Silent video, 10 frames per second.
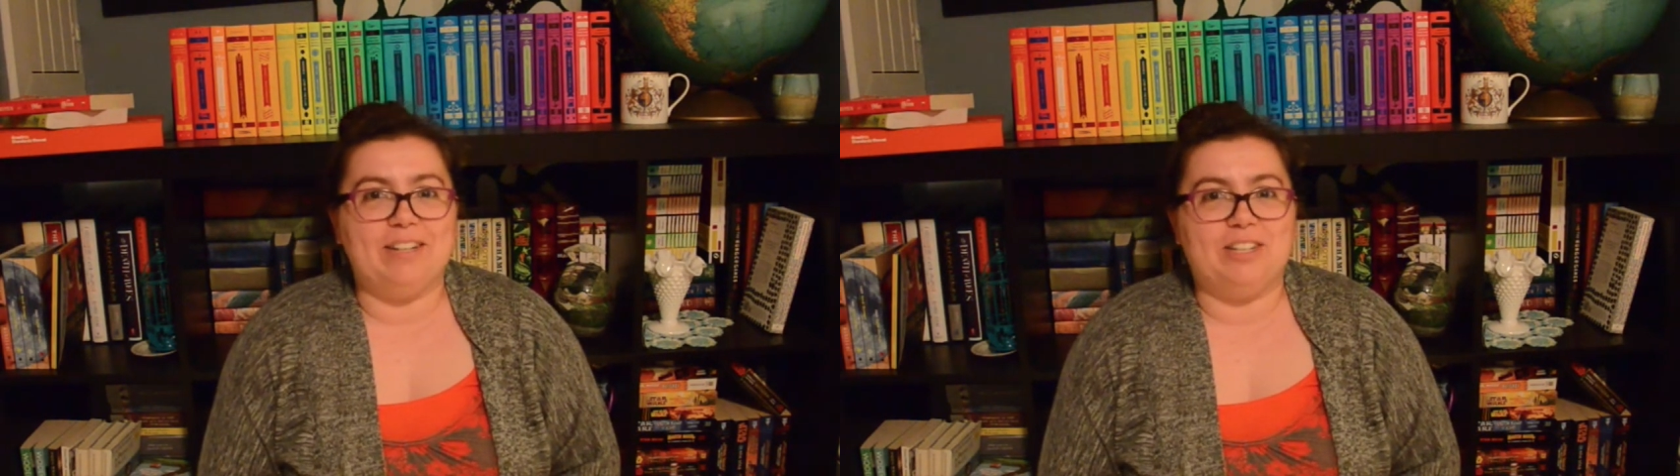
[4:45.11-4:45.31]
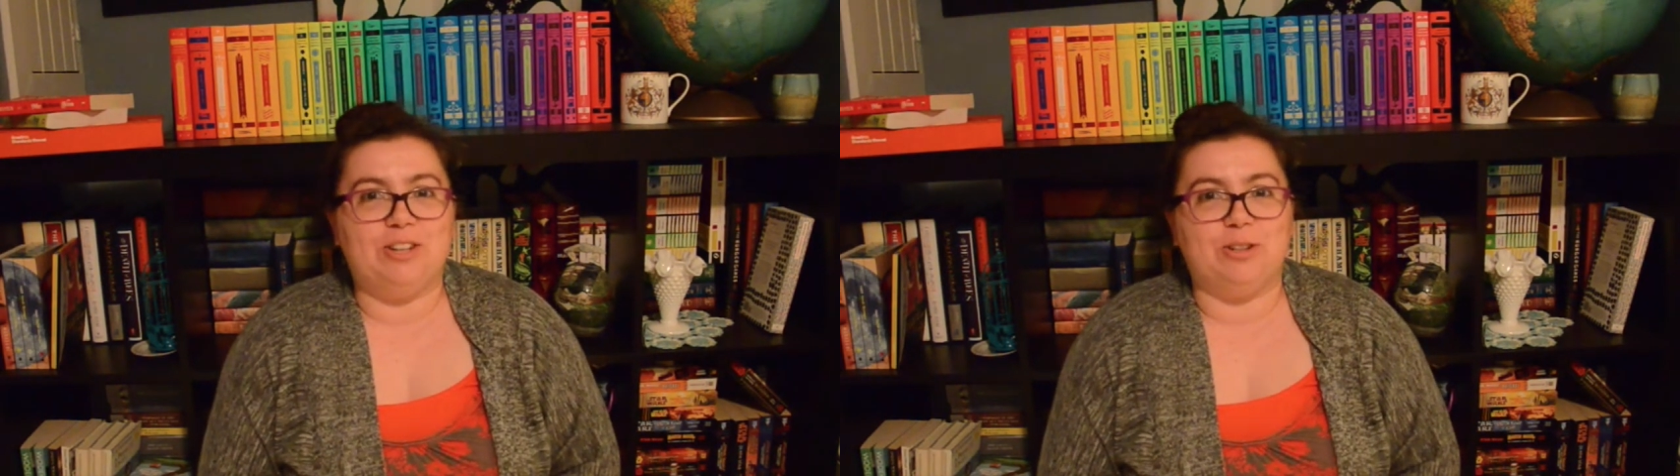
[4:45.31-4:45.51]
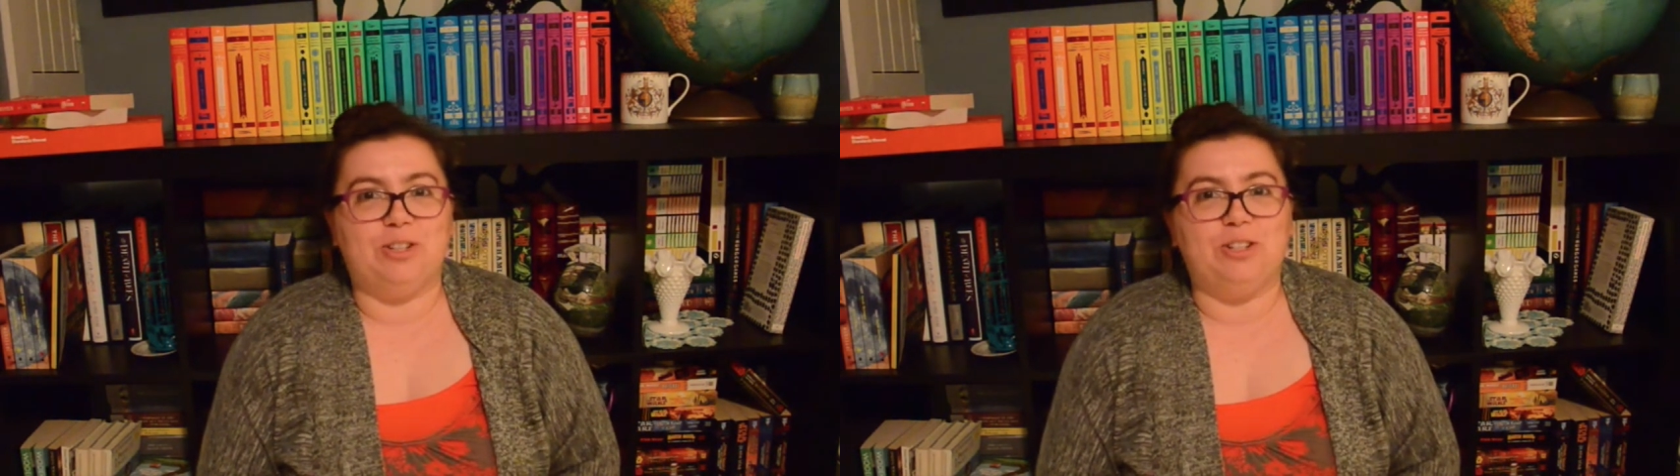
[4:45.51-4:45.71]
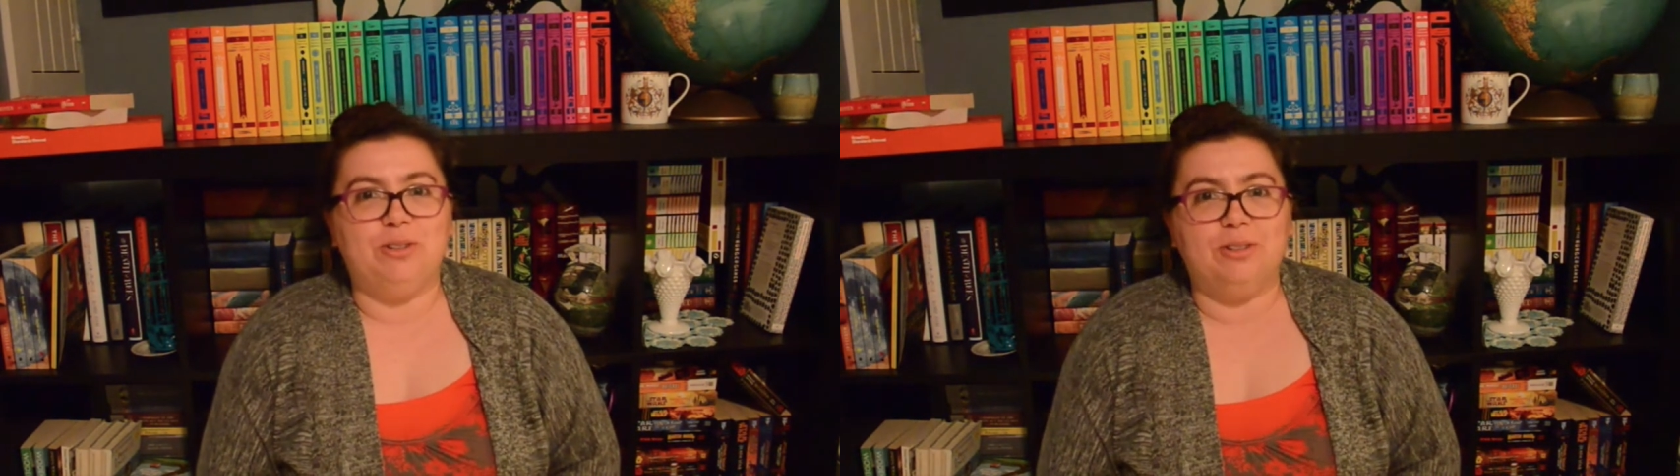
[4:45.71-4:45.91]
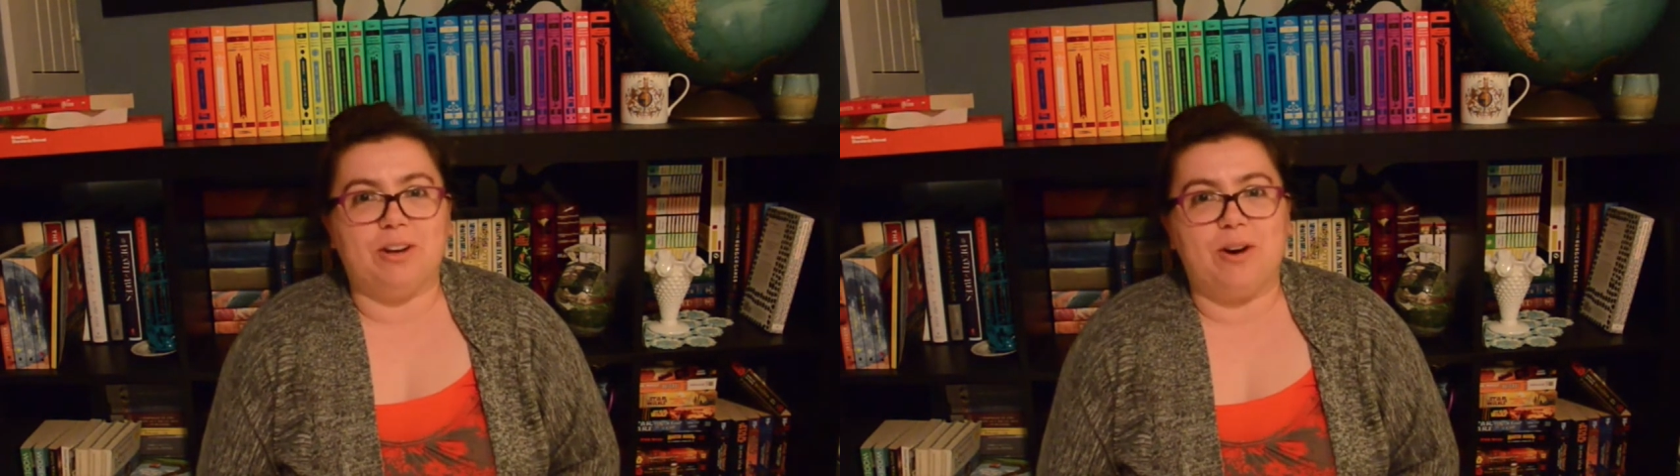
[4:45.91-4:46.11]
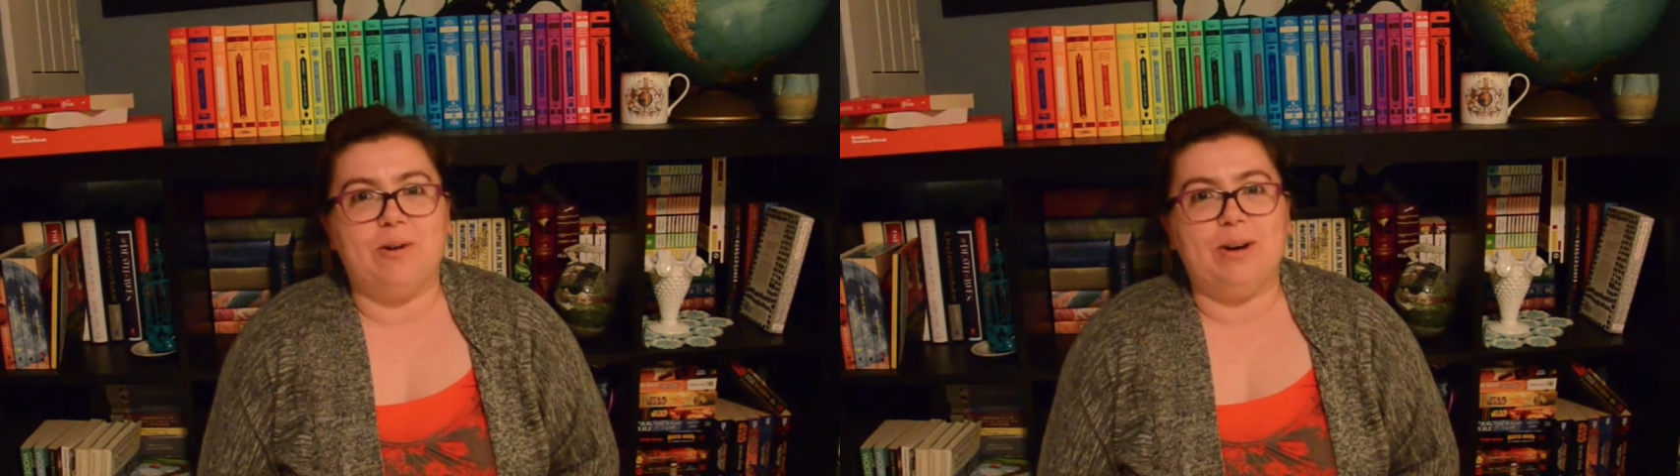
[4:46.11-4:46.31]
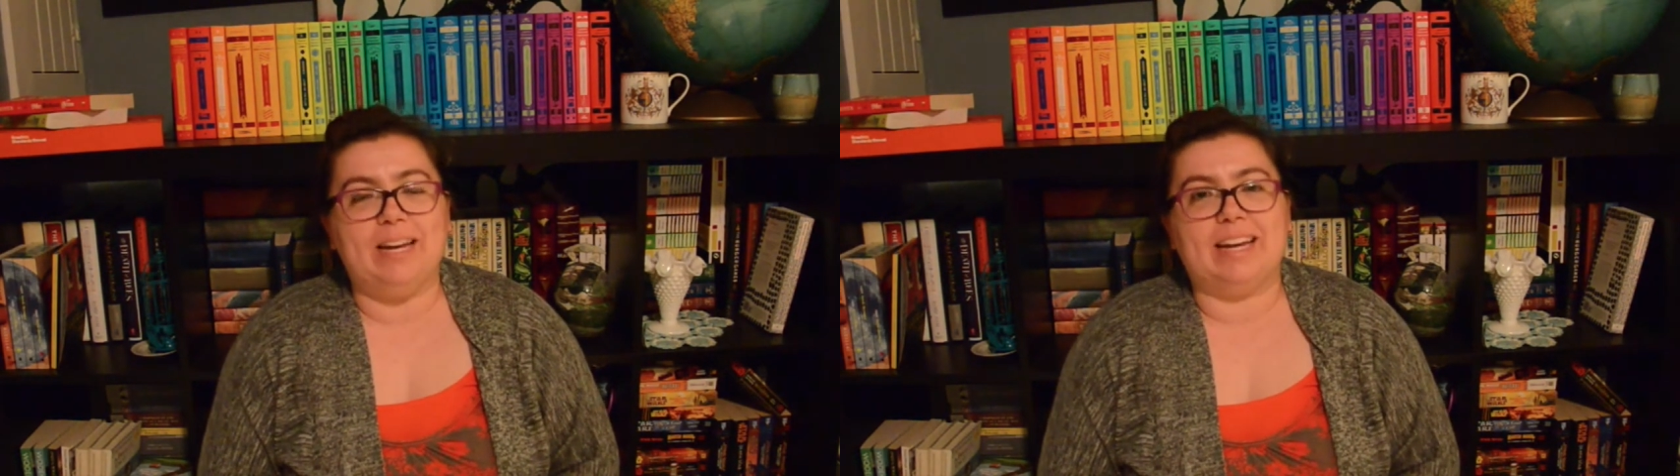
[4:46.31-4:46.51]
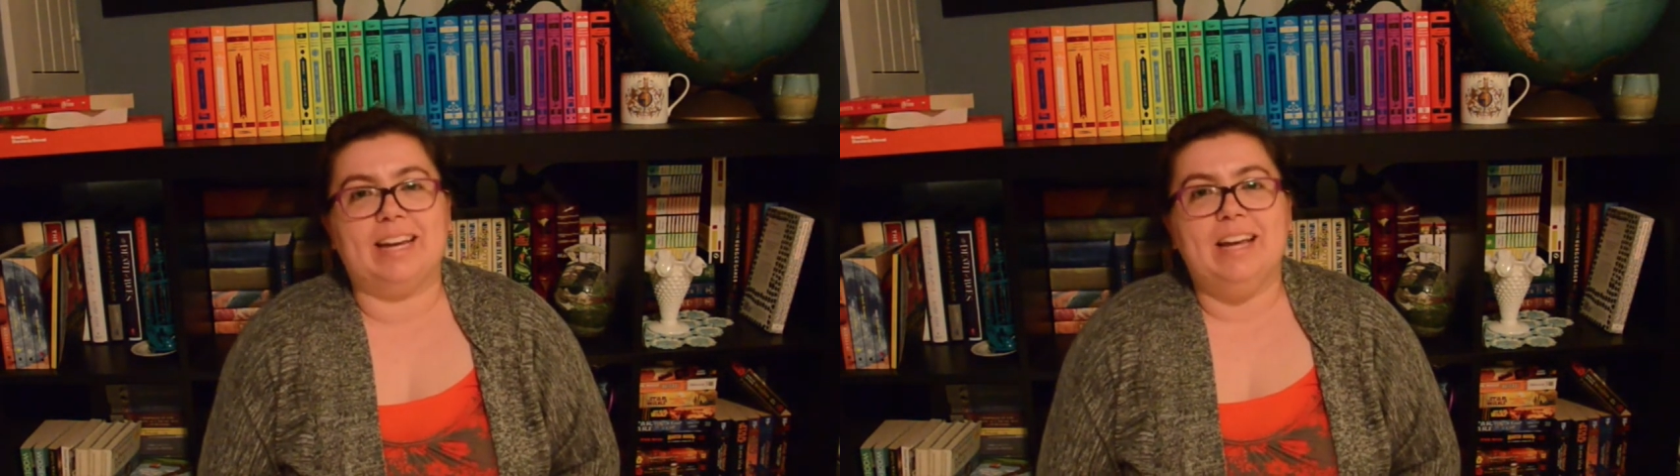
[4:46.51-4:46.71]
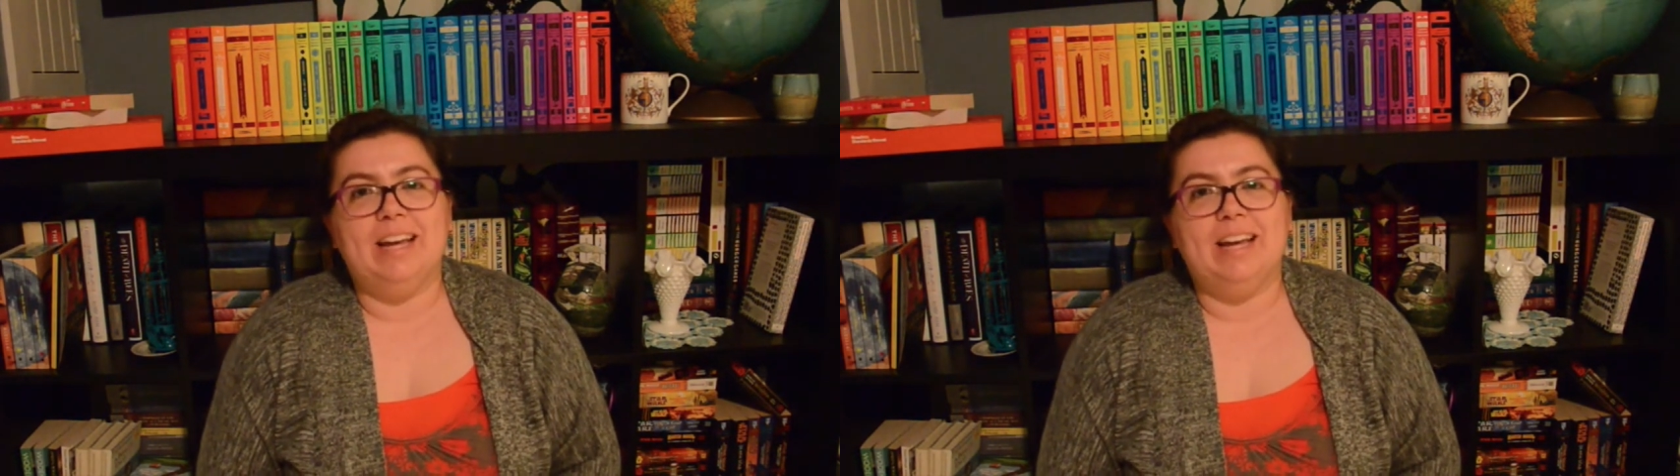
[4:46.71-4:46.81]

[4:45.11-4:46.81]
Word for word: is your June going?